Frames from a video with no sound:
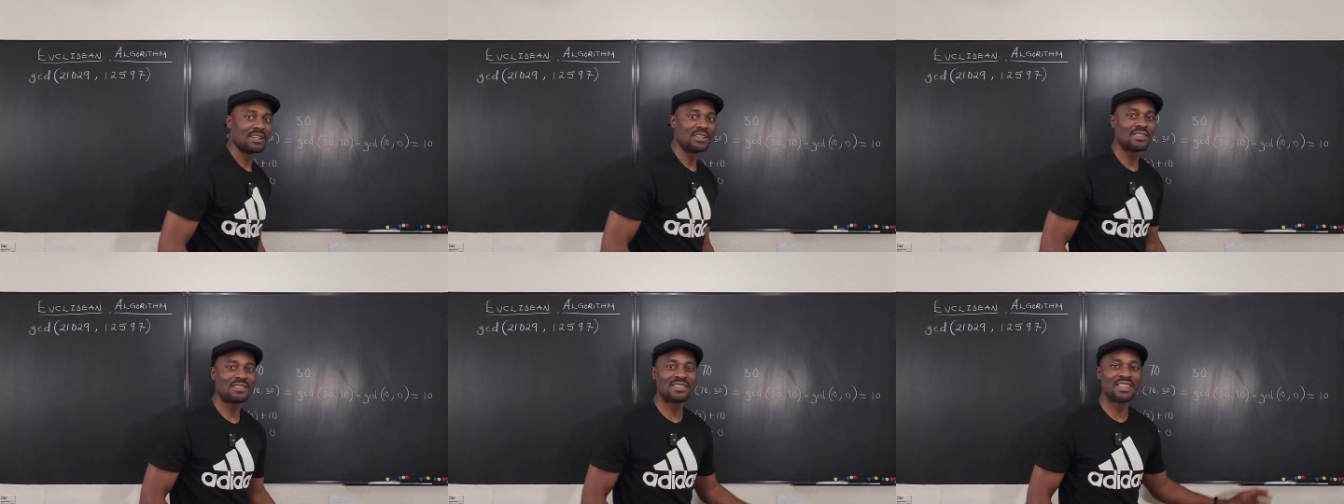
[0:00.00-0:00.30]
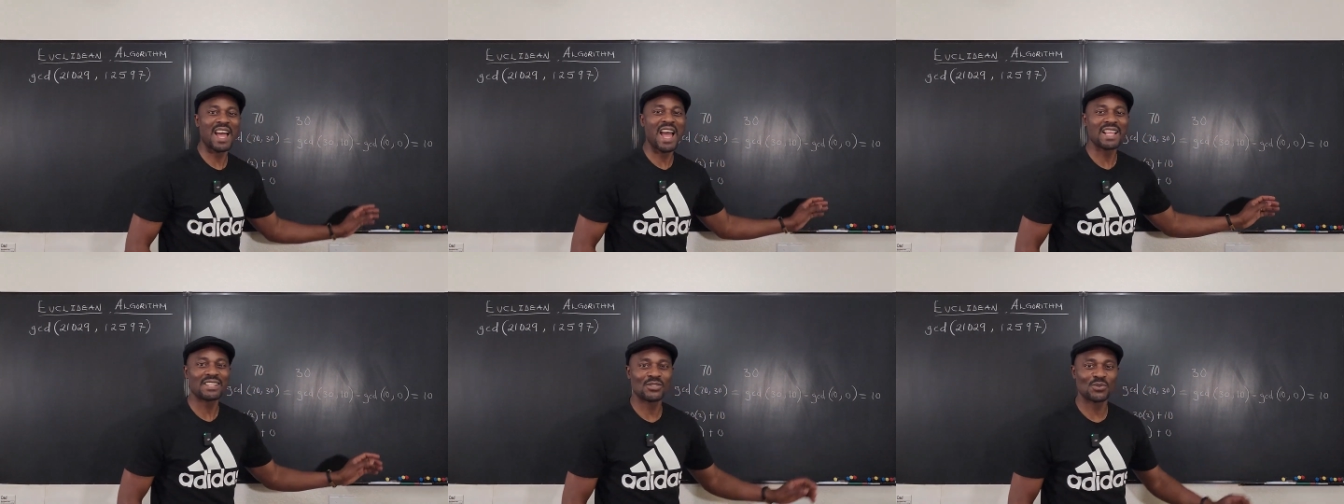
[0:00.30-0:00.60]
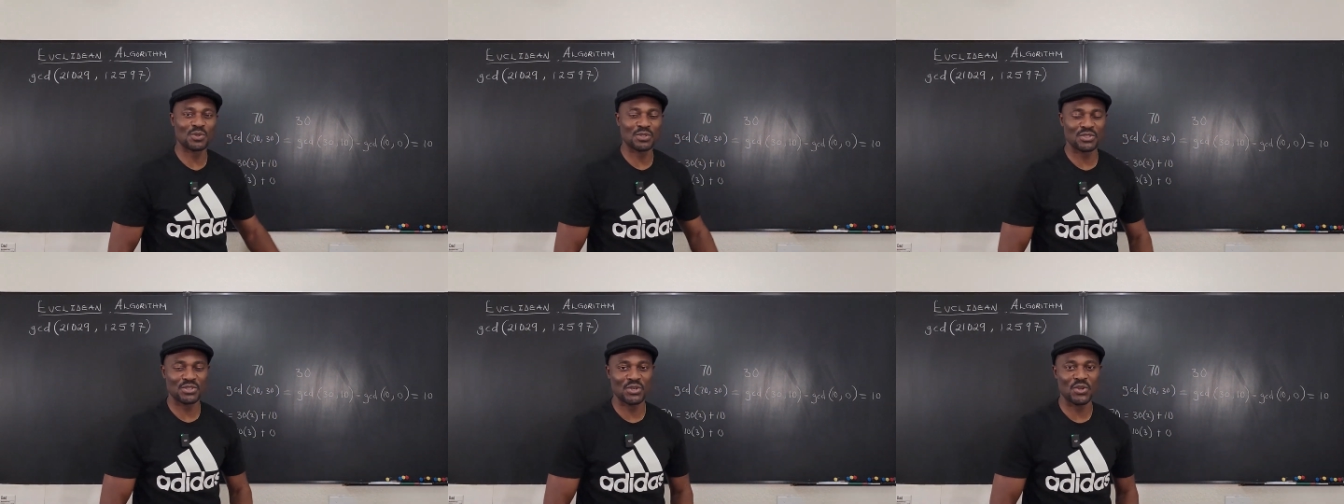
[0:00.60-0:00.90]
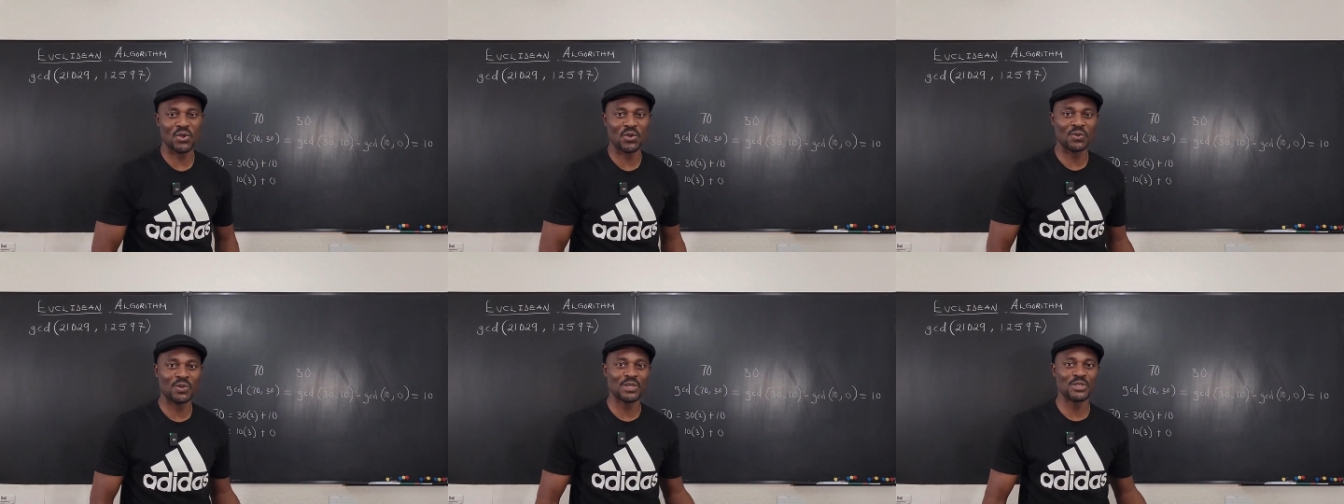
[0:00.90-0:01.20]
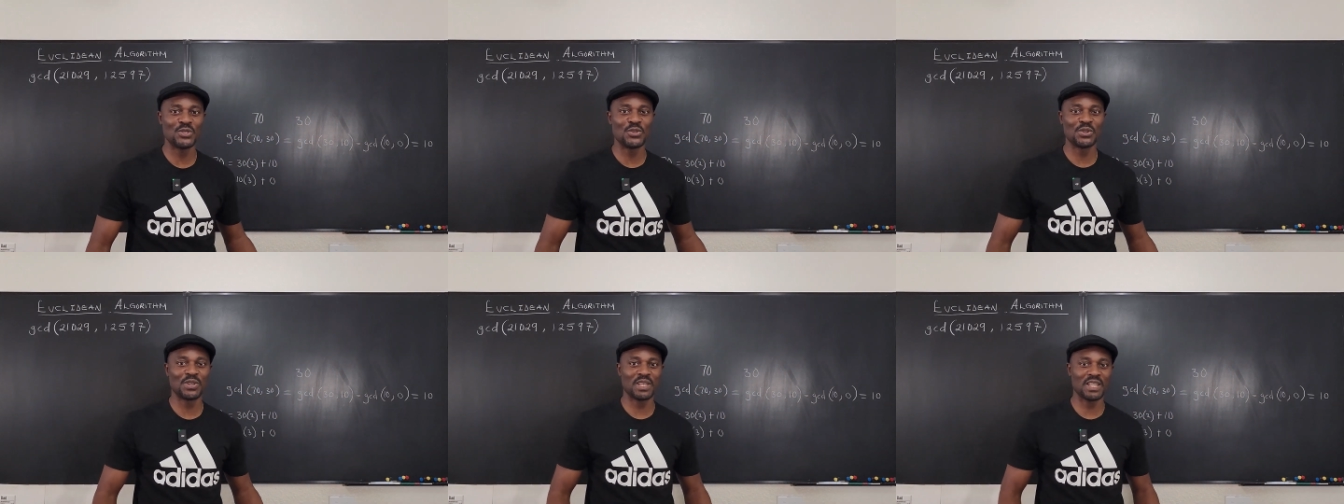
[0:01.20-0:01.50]
That's what you call the
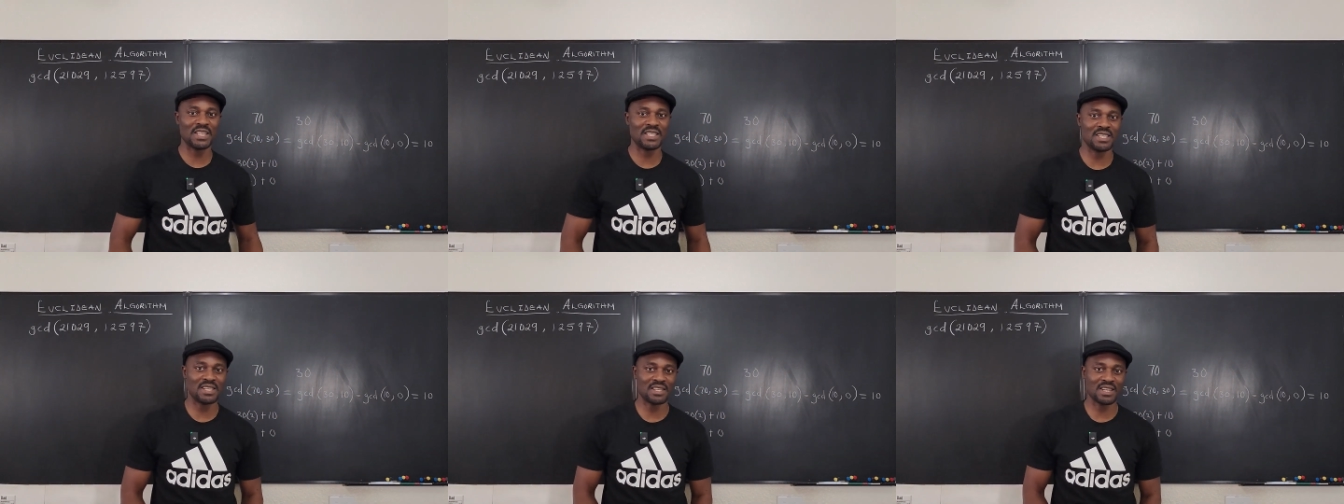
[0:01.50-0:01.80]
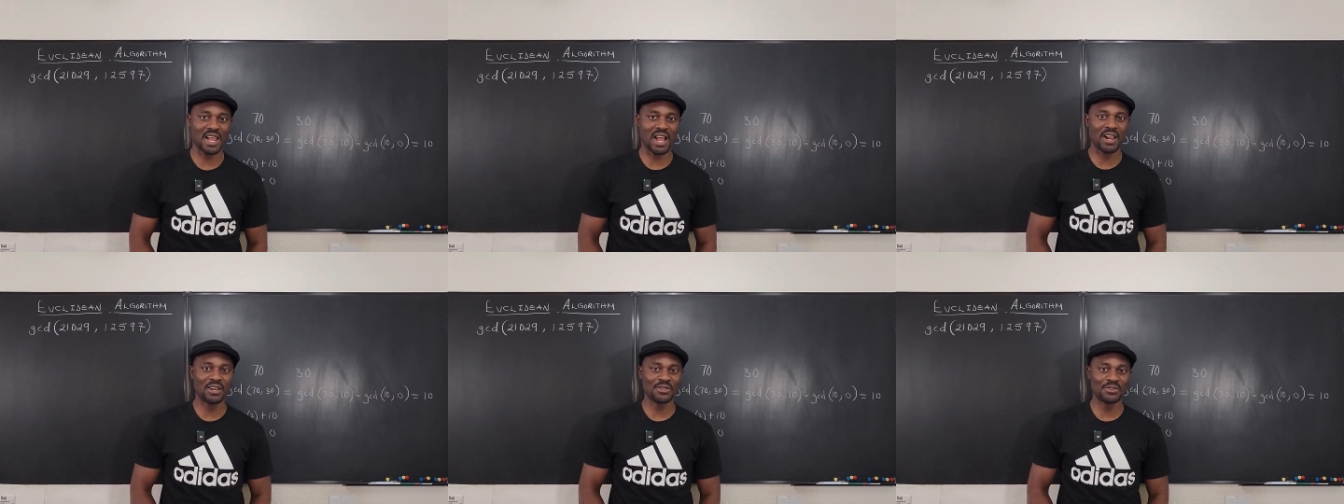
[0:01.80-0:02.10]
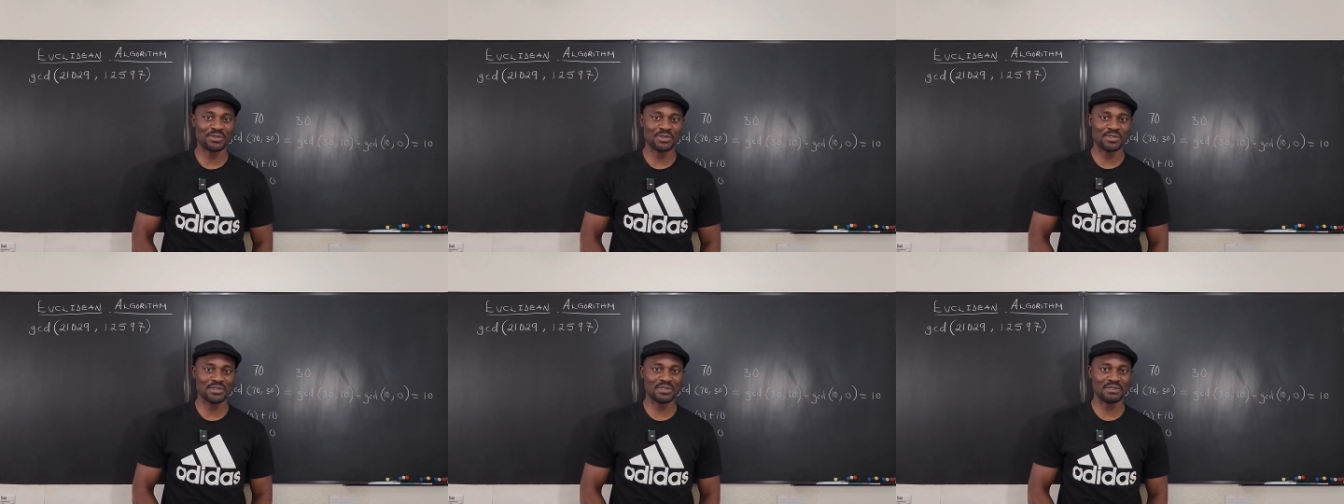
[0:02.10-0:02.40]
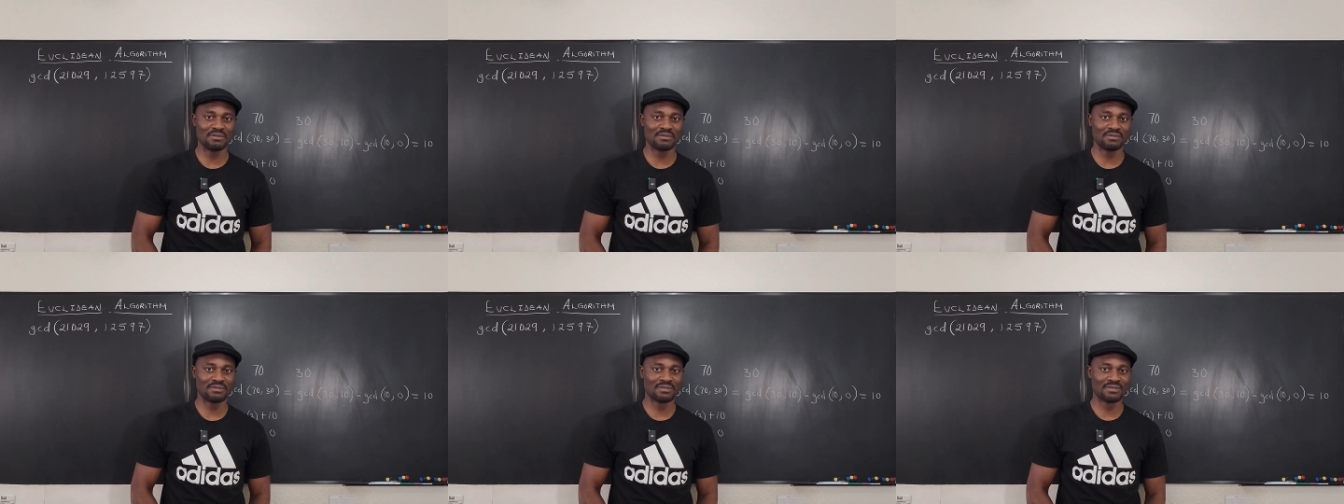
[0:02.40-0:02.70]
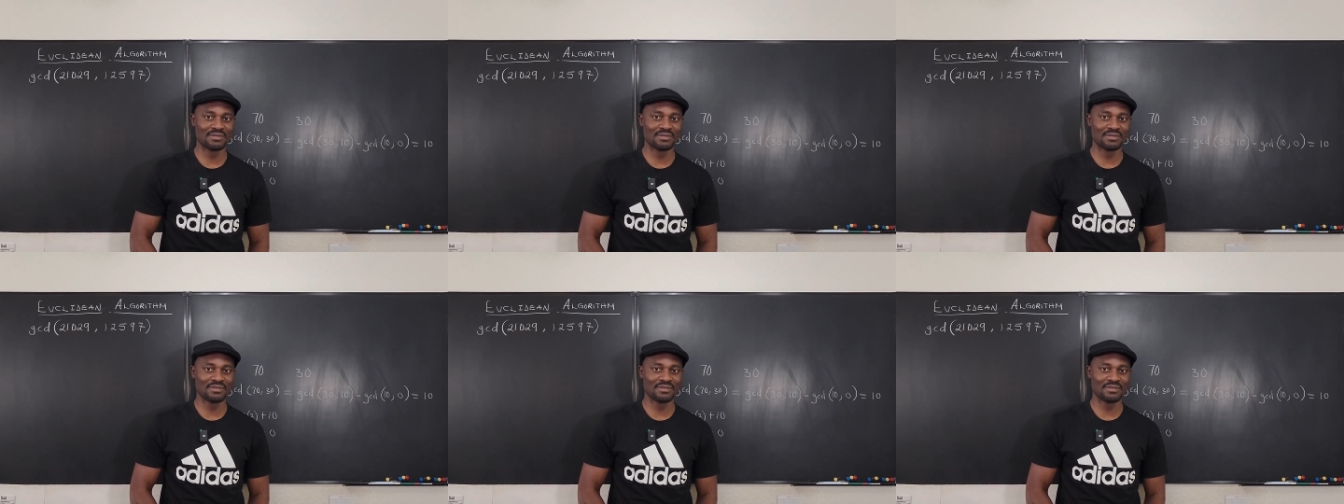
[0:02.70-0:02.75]
Euclidean algorithm.